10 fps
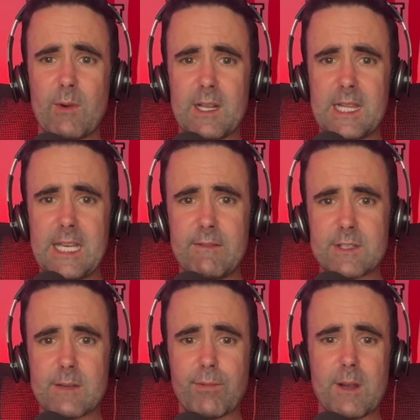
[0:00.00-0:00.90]
it leaves
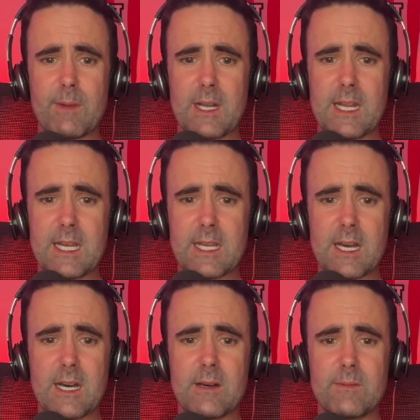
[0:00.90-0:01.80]
the Premier League.
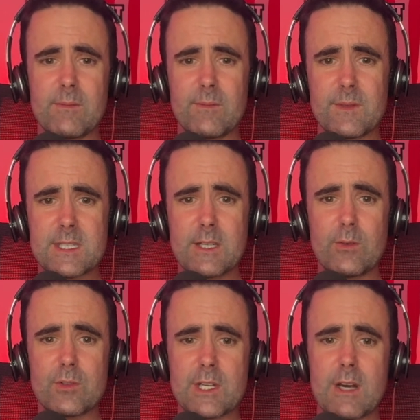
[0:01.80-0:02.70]

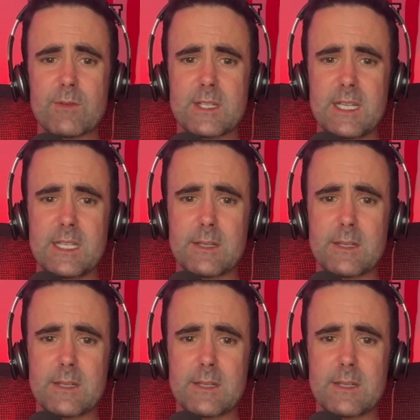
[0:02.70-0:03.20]
Still Chelsea to